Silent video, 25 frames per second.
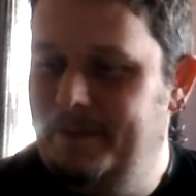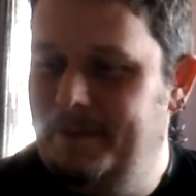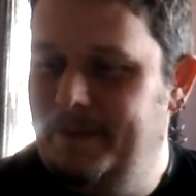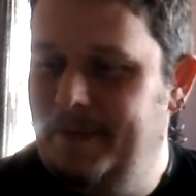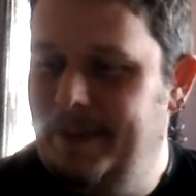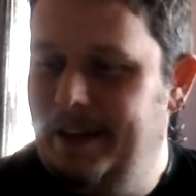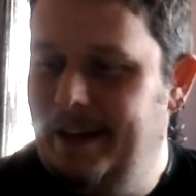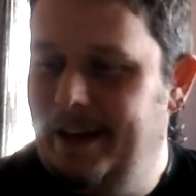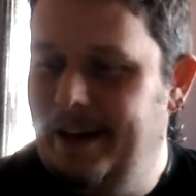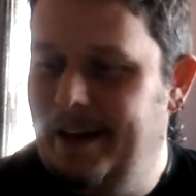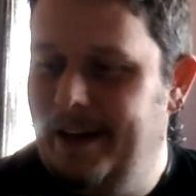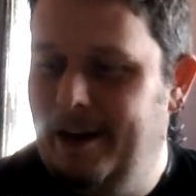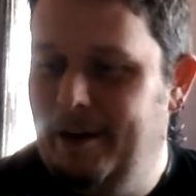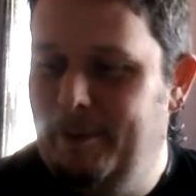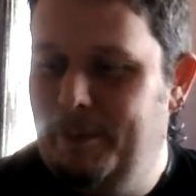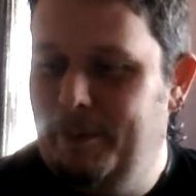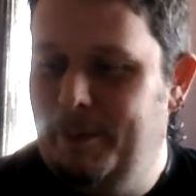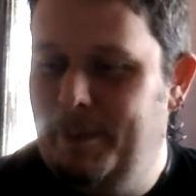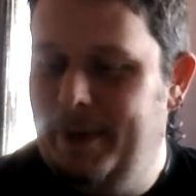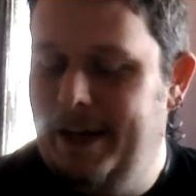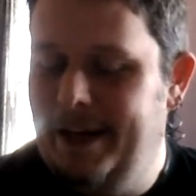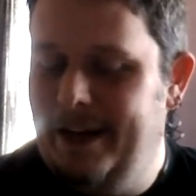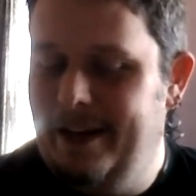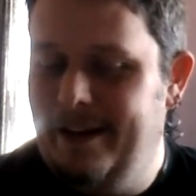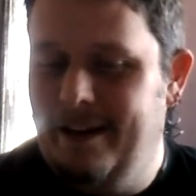Yeah,
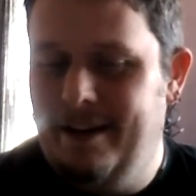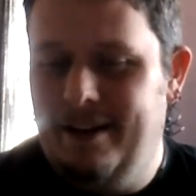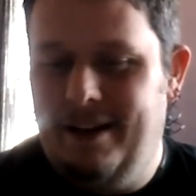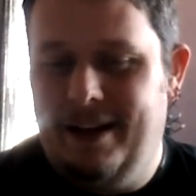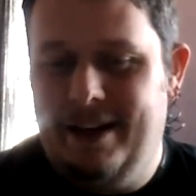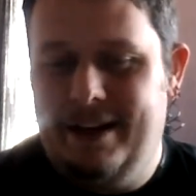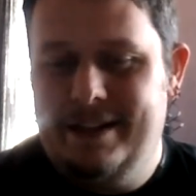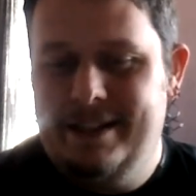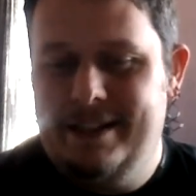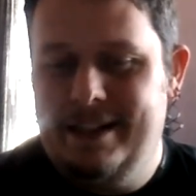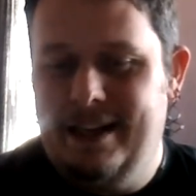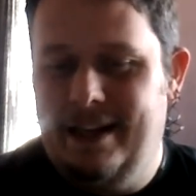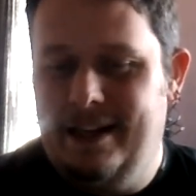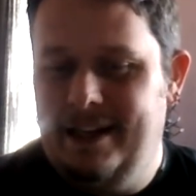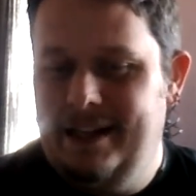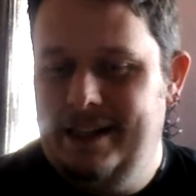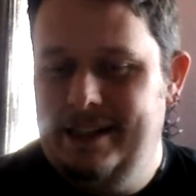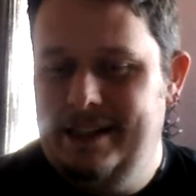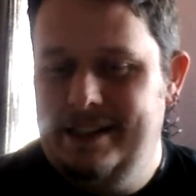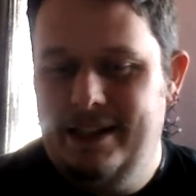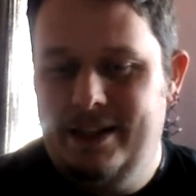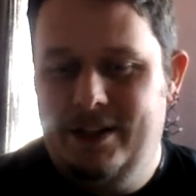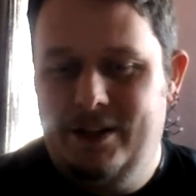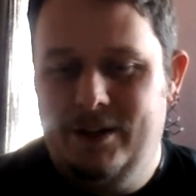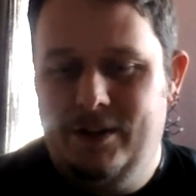but like I said,
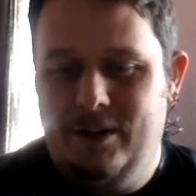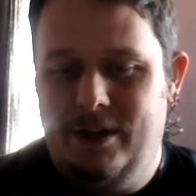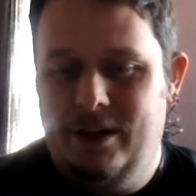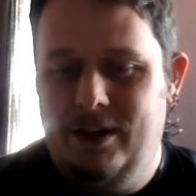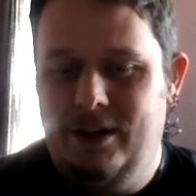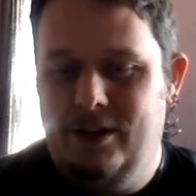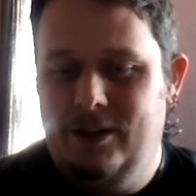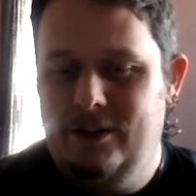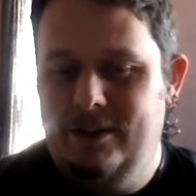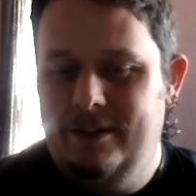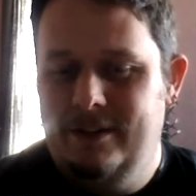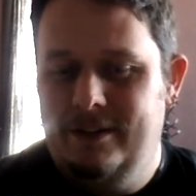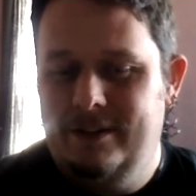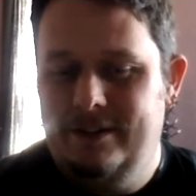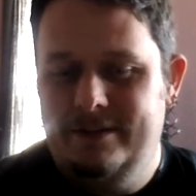easy to grow.